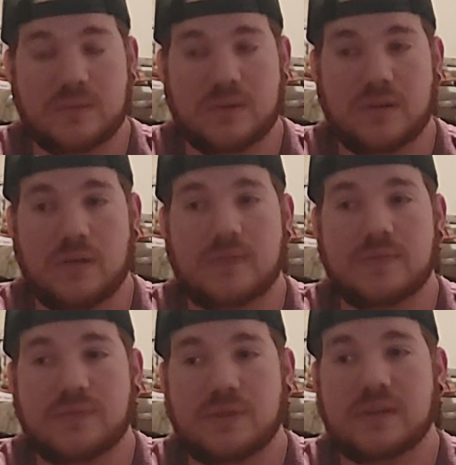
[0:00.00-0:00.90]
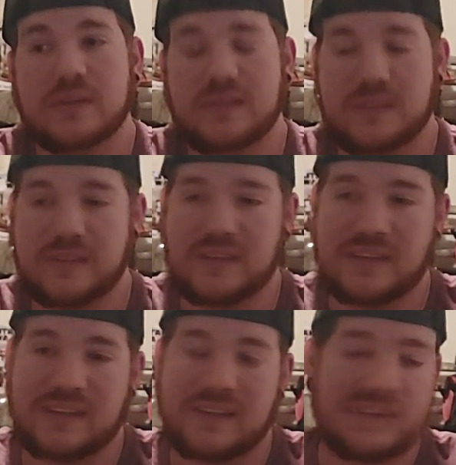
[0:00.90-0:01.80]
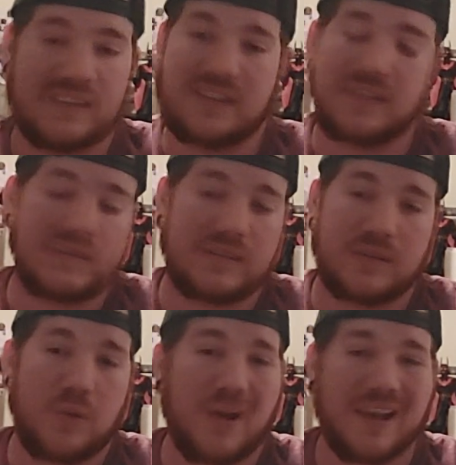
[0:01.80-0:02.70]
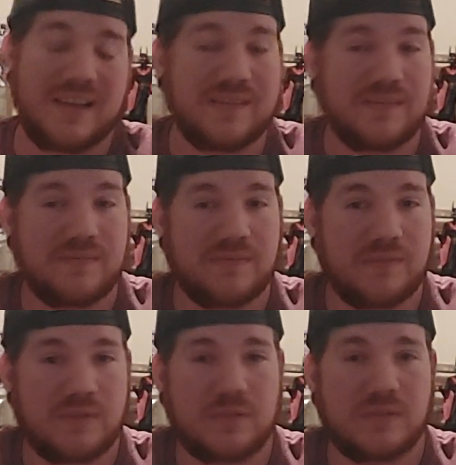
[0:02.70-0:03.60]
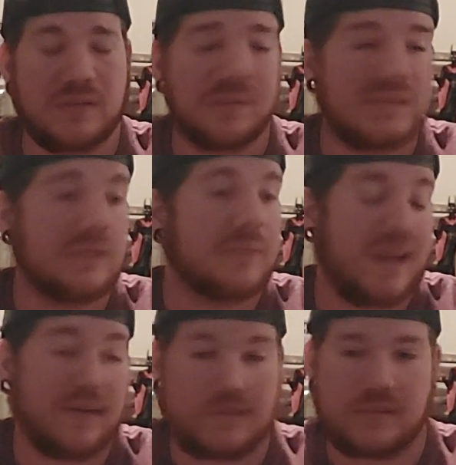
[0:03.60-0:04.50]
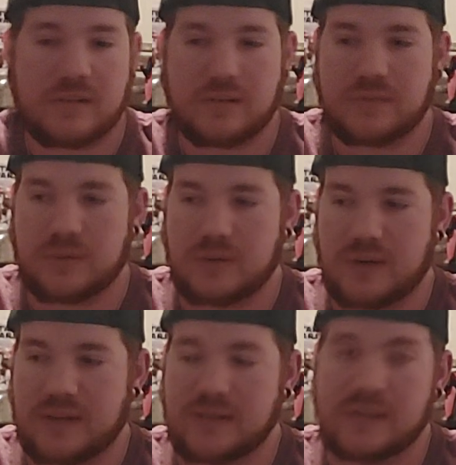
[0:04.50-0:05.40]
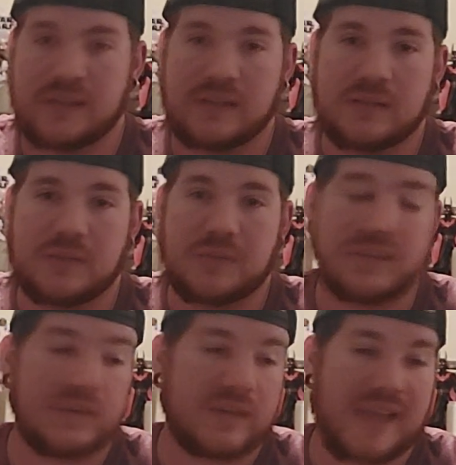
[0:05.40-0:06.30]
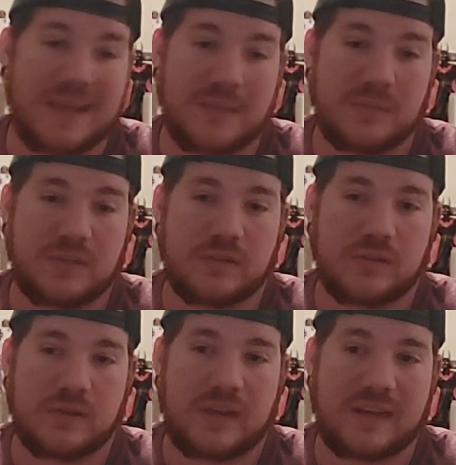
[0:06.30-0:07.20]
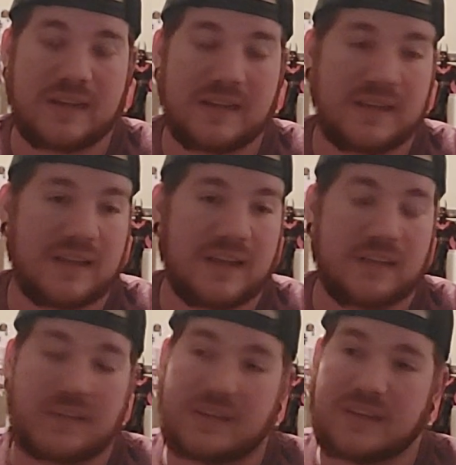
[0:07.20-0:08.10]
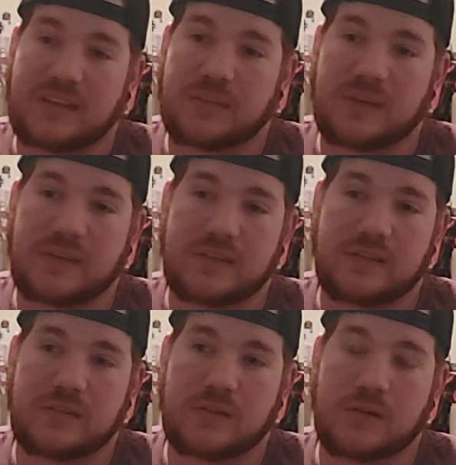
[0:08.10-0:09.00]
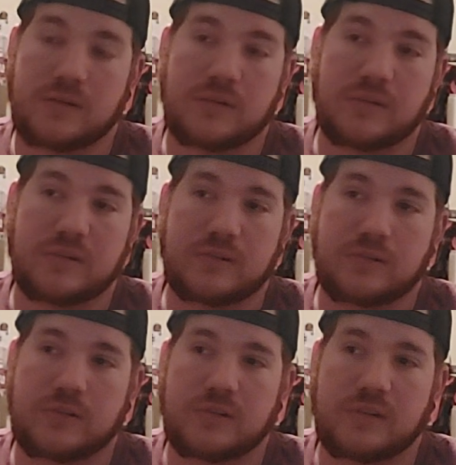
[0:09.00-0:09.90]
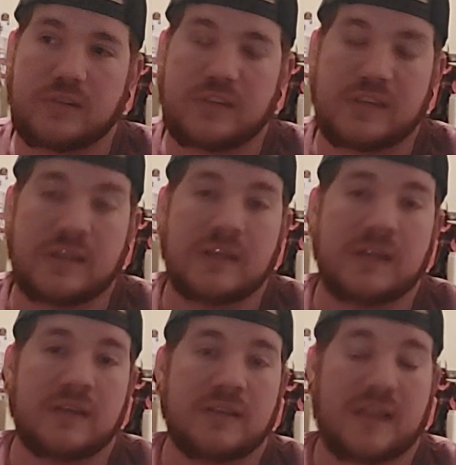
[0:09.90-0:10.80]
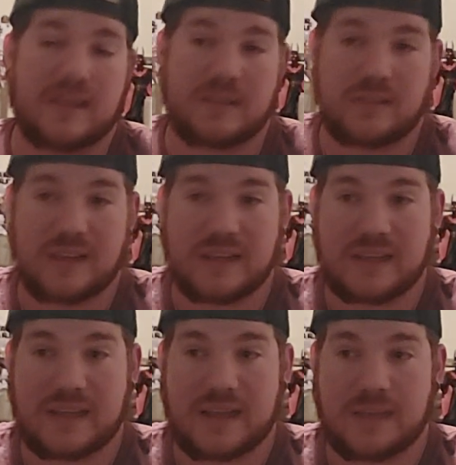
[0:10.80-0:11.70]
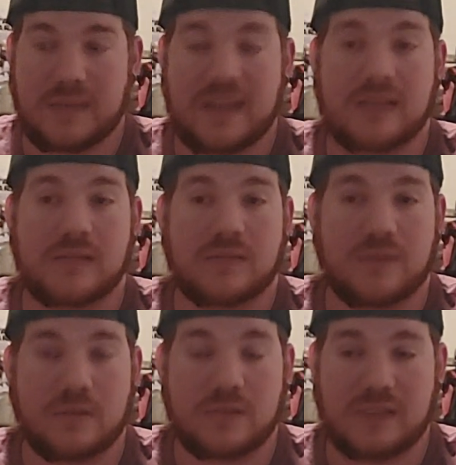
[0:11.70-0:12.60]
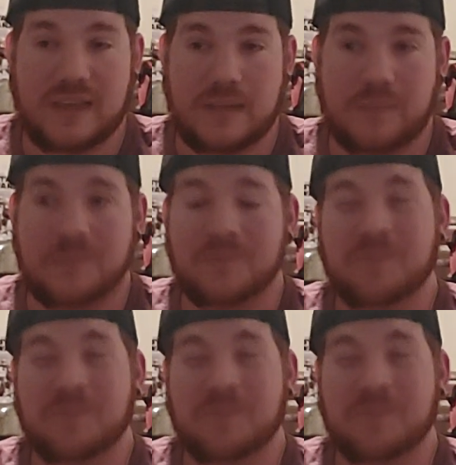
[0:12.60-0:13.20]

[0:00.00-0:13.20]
where you're on foot. It doesn't quite, there's something about it just doesn't feel right. But the game looks great. It like I said, it takes place during the original trilogy, like the second game and the first game.